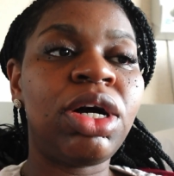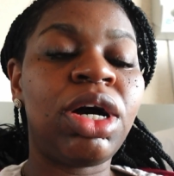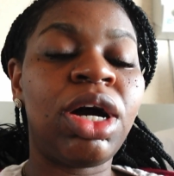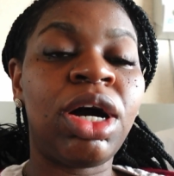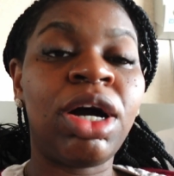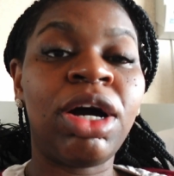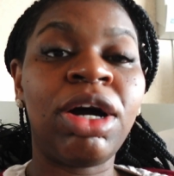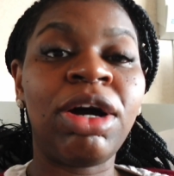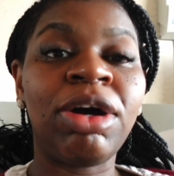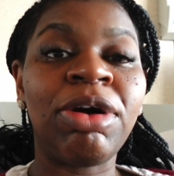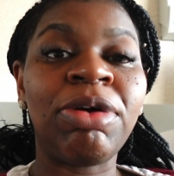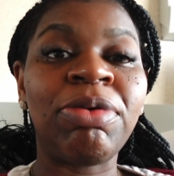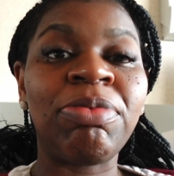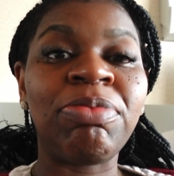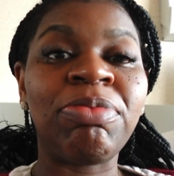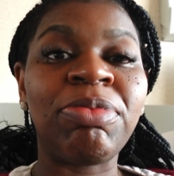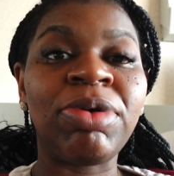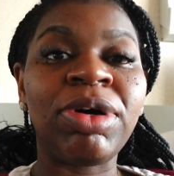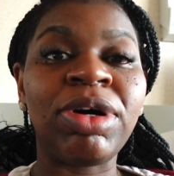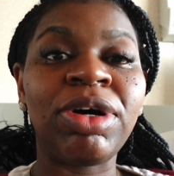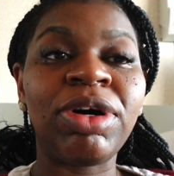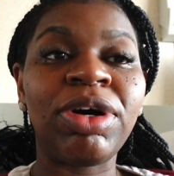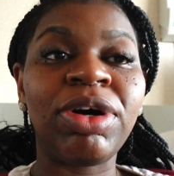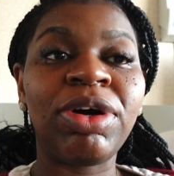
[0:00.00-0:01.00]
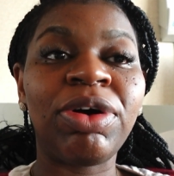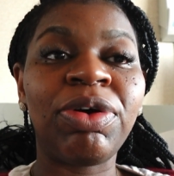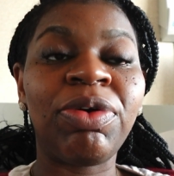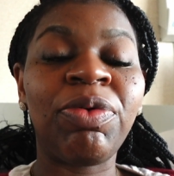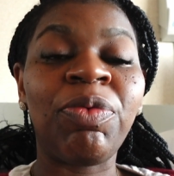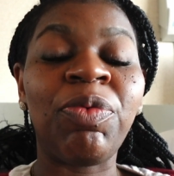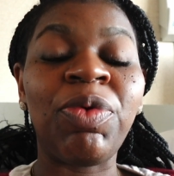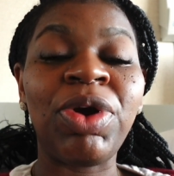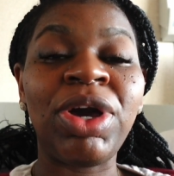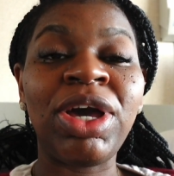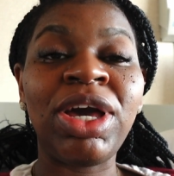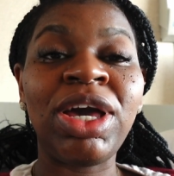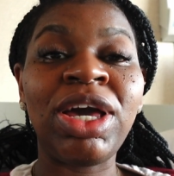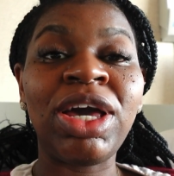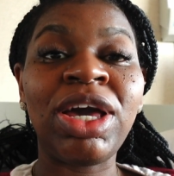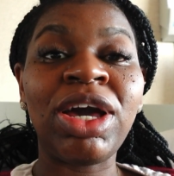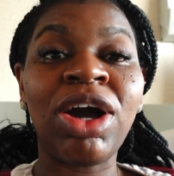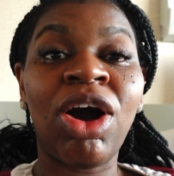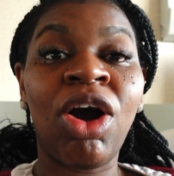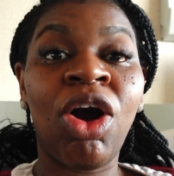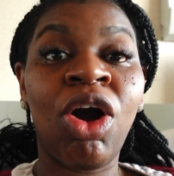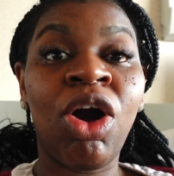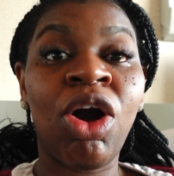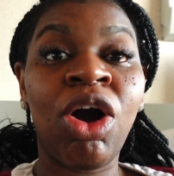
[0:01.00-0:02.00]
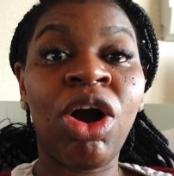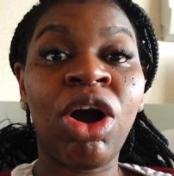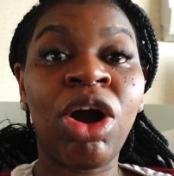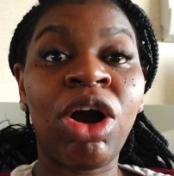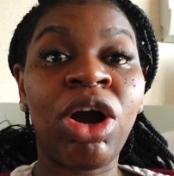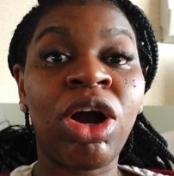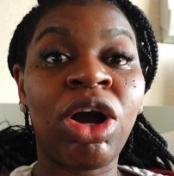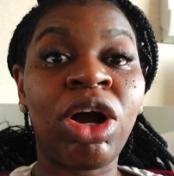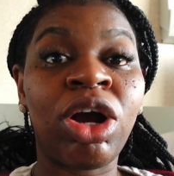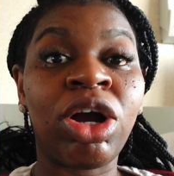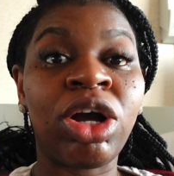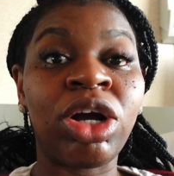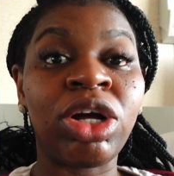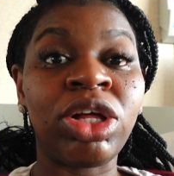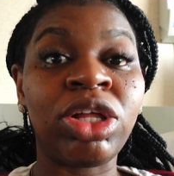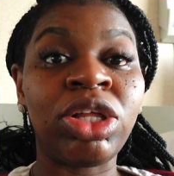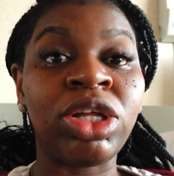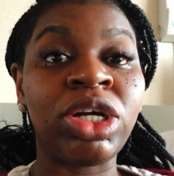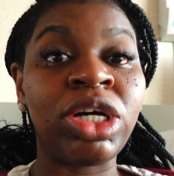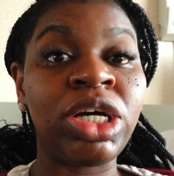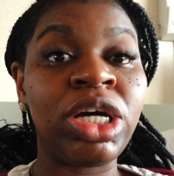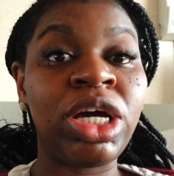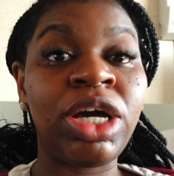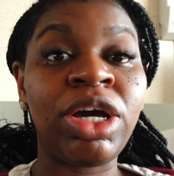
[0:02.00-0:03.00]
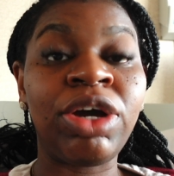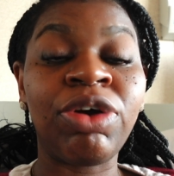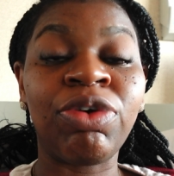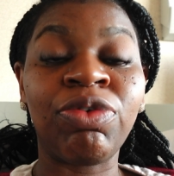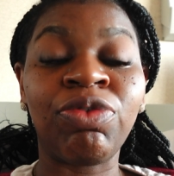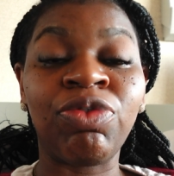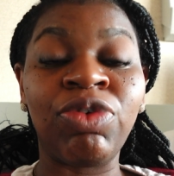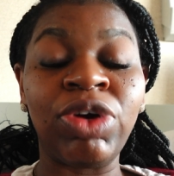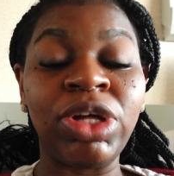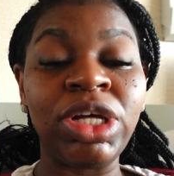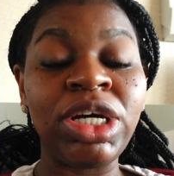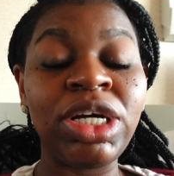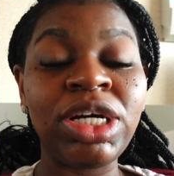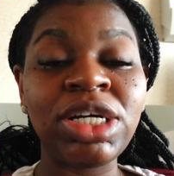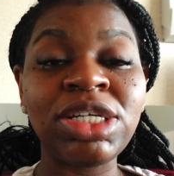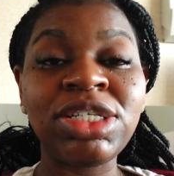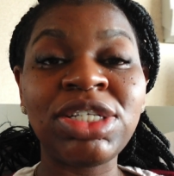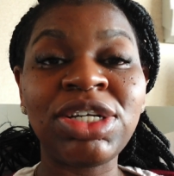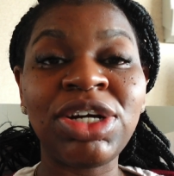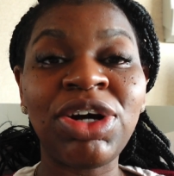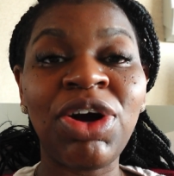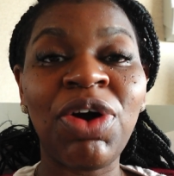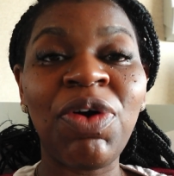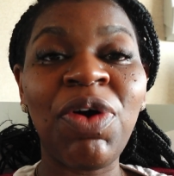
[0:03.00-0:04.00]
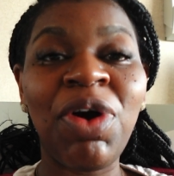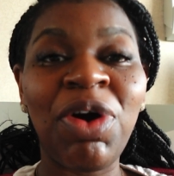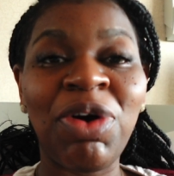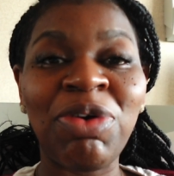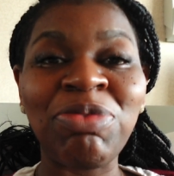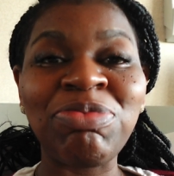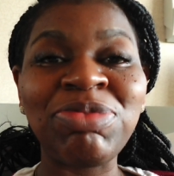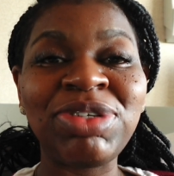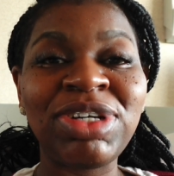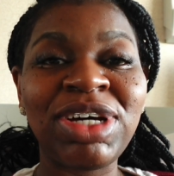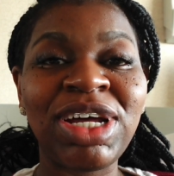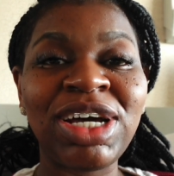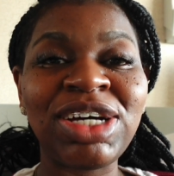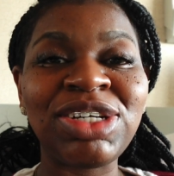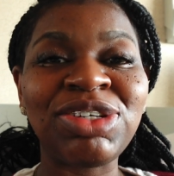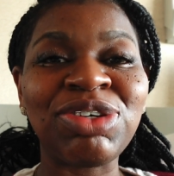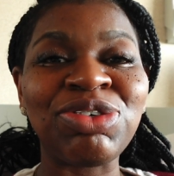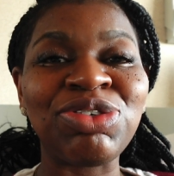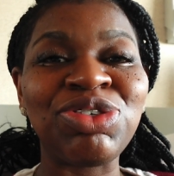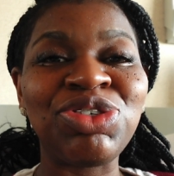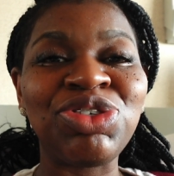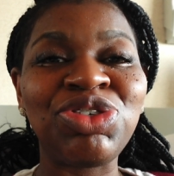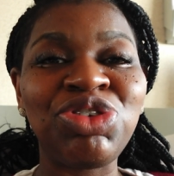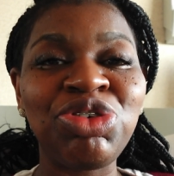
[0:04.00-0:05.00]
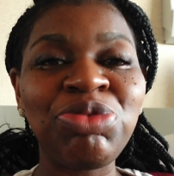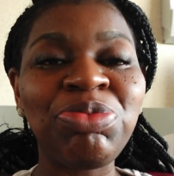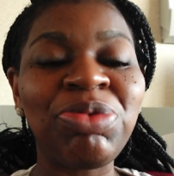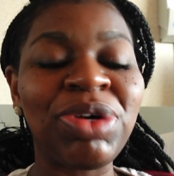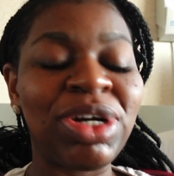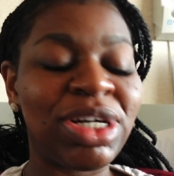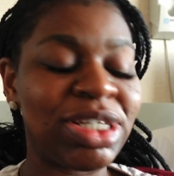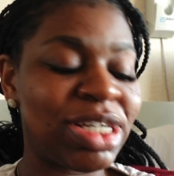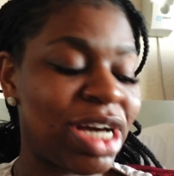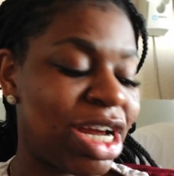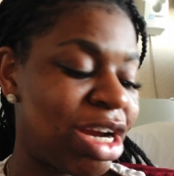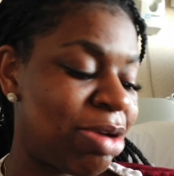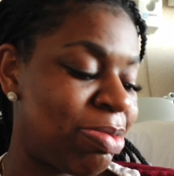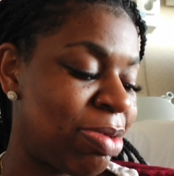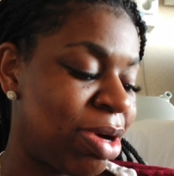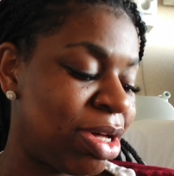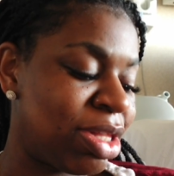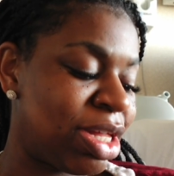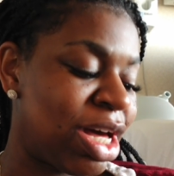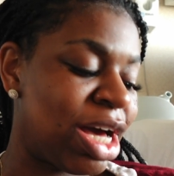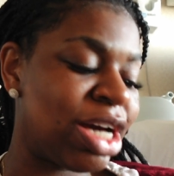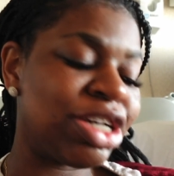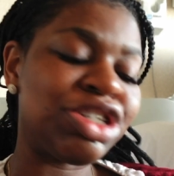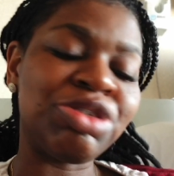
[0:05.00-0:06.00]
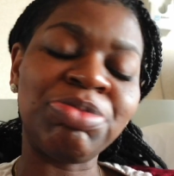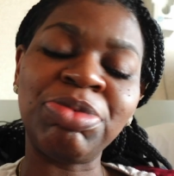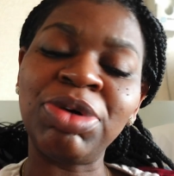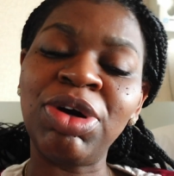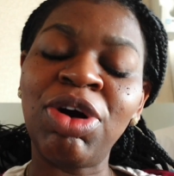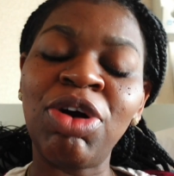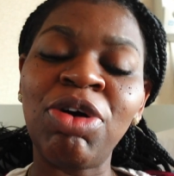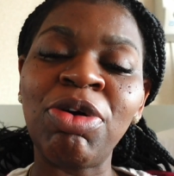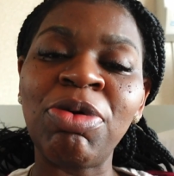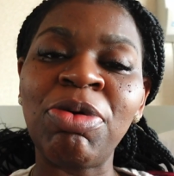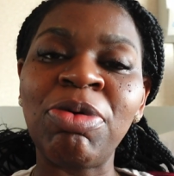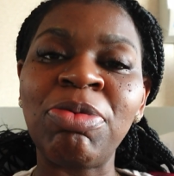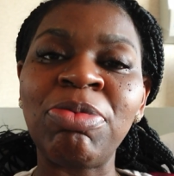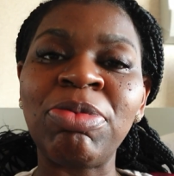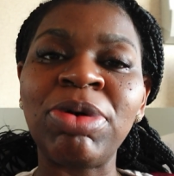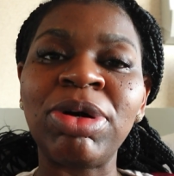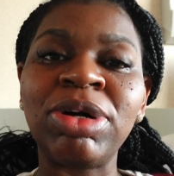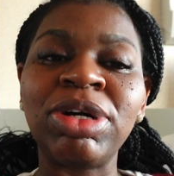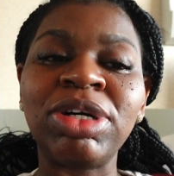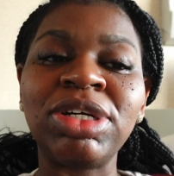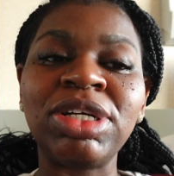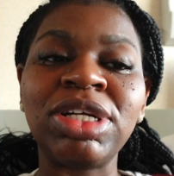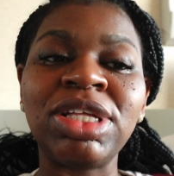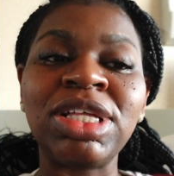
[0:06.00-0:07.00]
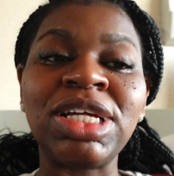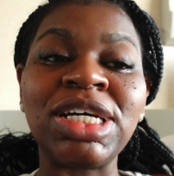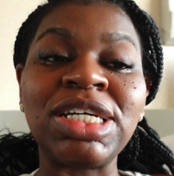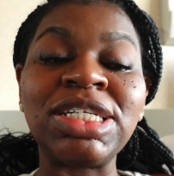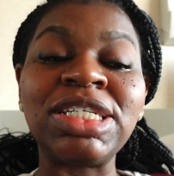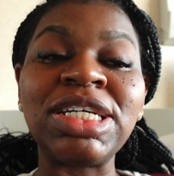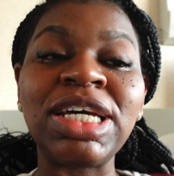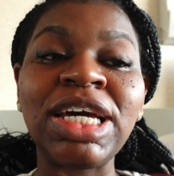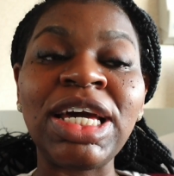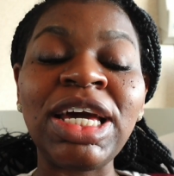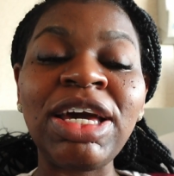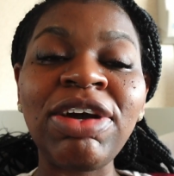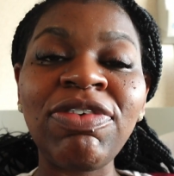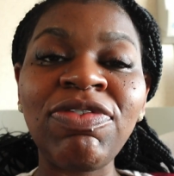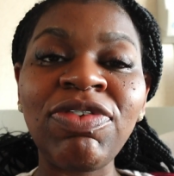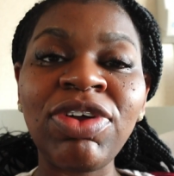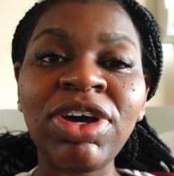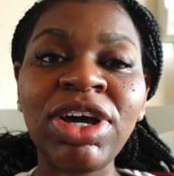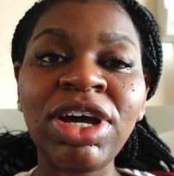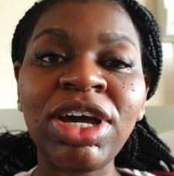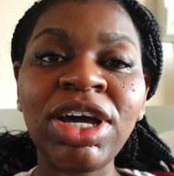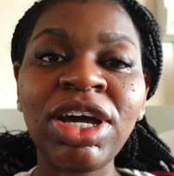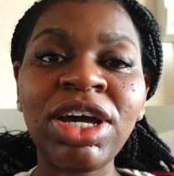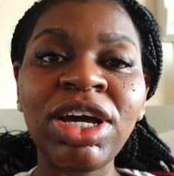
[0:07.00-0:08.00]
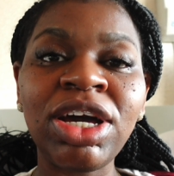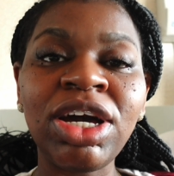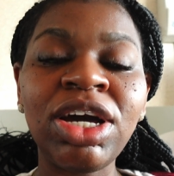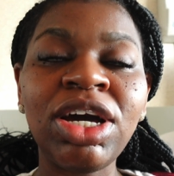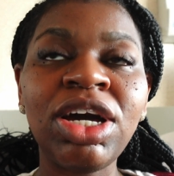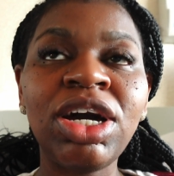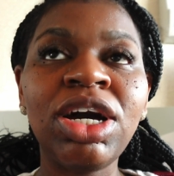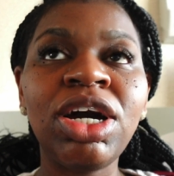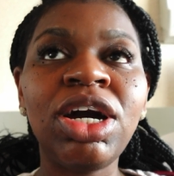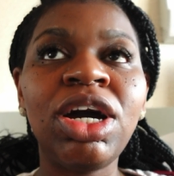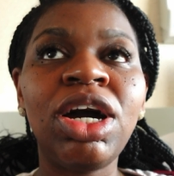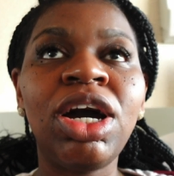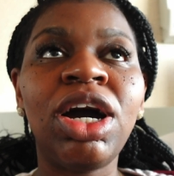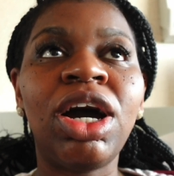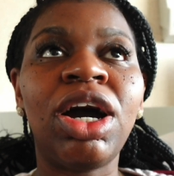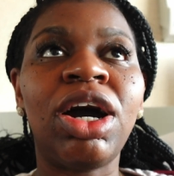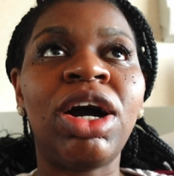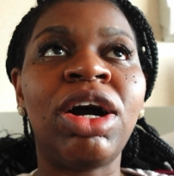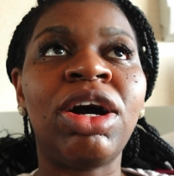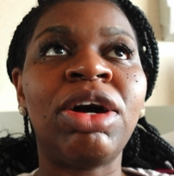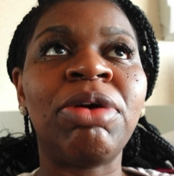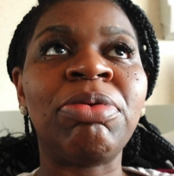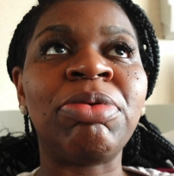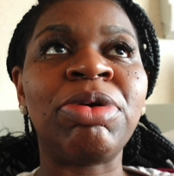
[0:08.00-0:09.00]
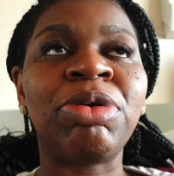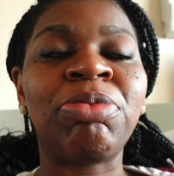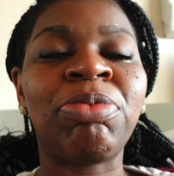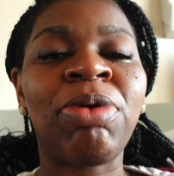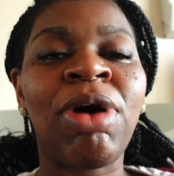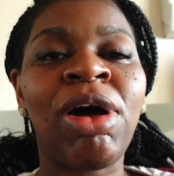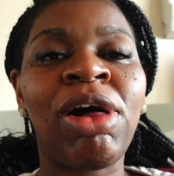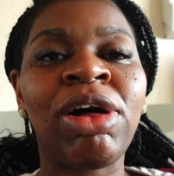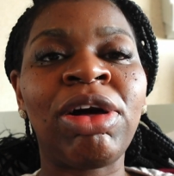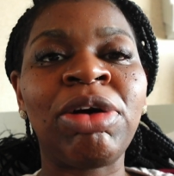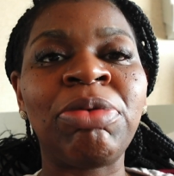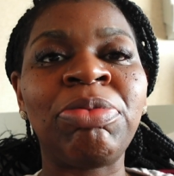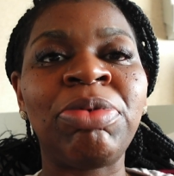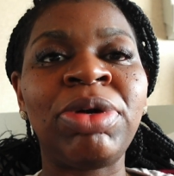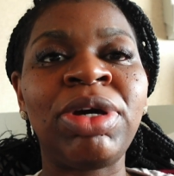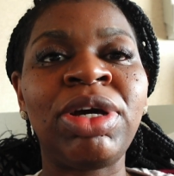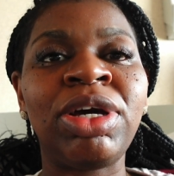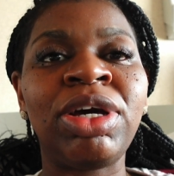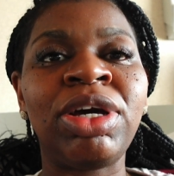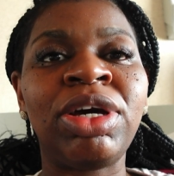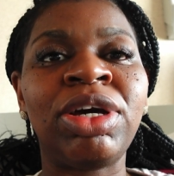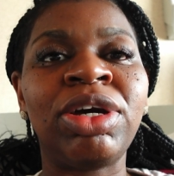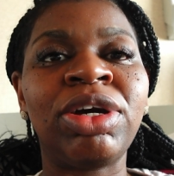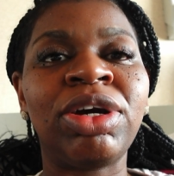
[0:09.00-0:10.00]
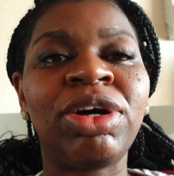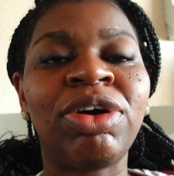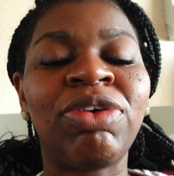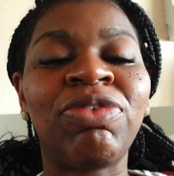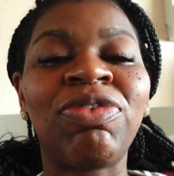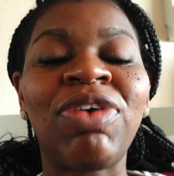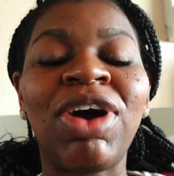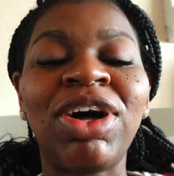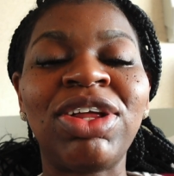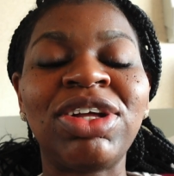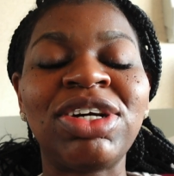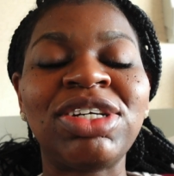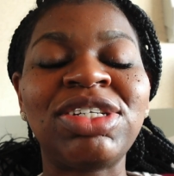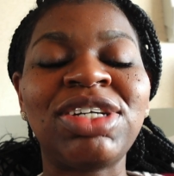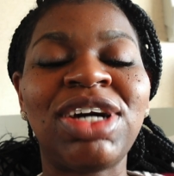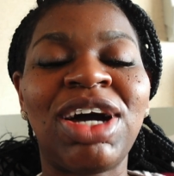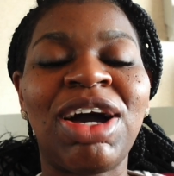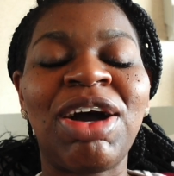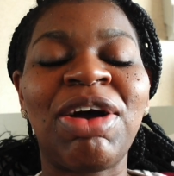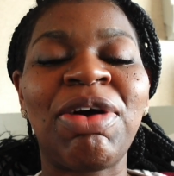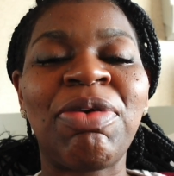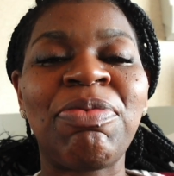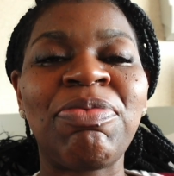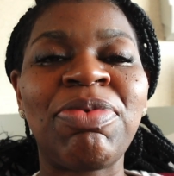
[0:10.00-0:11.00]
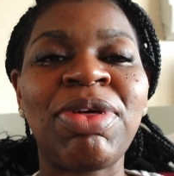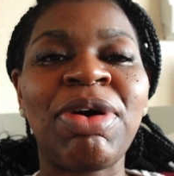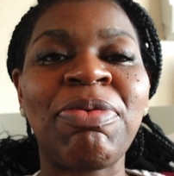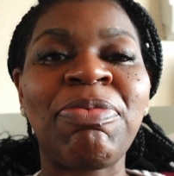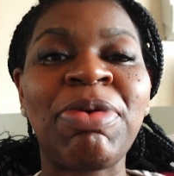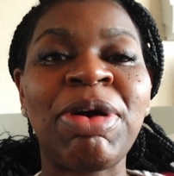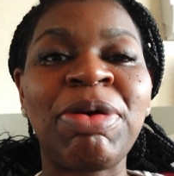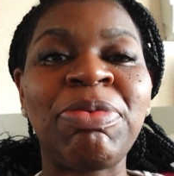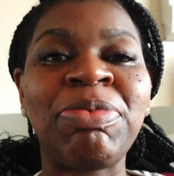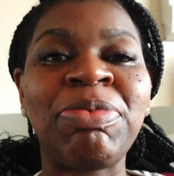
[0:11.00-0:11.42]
um, we are looking really good to go home today, so super excited about that. Should be home this evening. It'll probably be around the time that